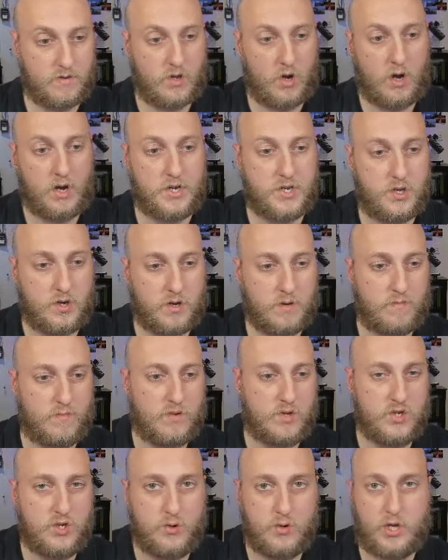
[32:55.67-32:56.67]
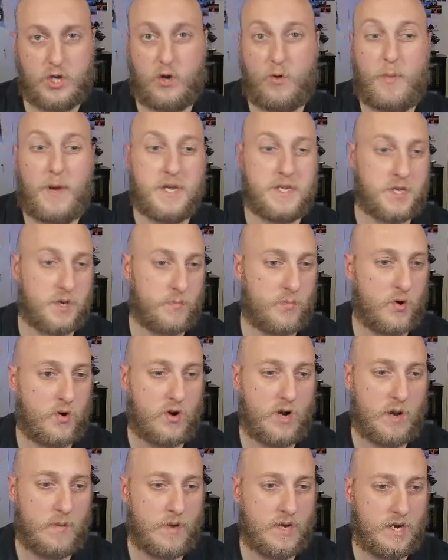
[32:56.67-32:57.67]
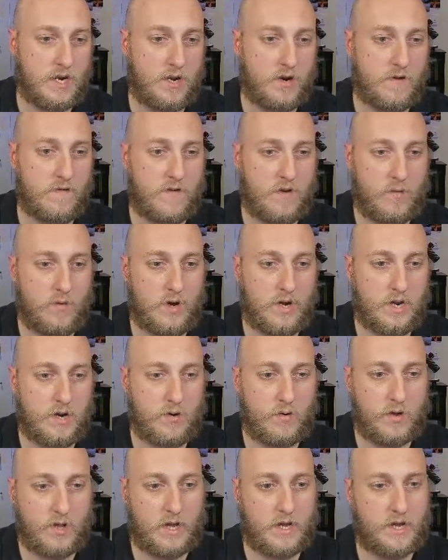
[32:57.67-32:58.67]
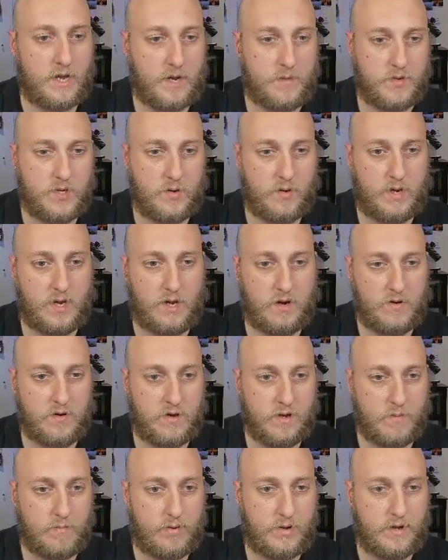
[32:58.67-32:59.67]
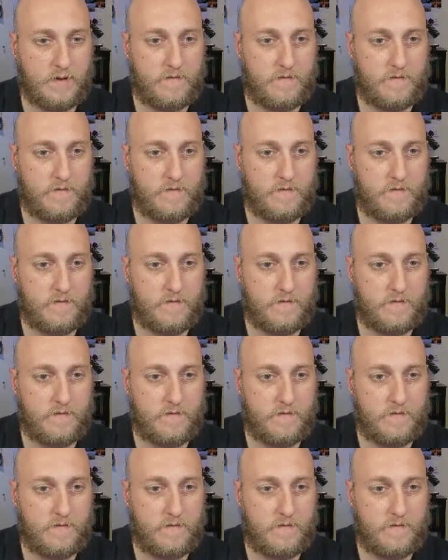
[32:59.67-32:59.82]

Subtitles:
DOS. You could do QBasic programming in here if you wanted, or like I'm doing here, you could play